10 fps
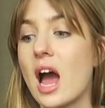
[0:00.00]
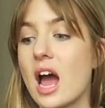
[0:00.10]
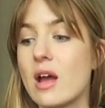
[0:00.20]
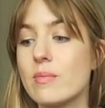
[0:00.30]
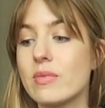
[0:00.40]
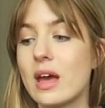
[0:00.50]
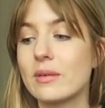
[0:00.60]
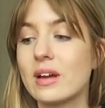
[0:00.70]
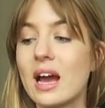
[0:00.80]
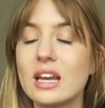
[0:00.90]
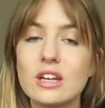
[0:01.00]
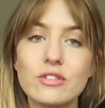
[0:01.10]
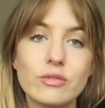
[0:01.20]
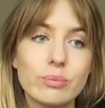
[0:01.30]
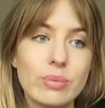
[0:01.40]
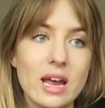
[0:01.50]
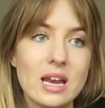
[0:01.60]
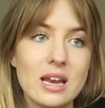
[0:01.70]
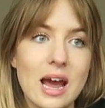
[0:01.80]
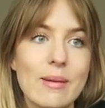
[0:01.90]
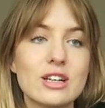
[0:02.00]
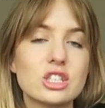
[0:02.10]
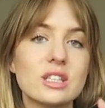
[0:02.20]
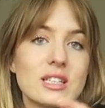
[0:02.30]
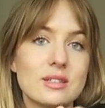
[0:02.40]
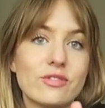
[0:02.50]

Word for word: um, I've kind of been I'm actually this,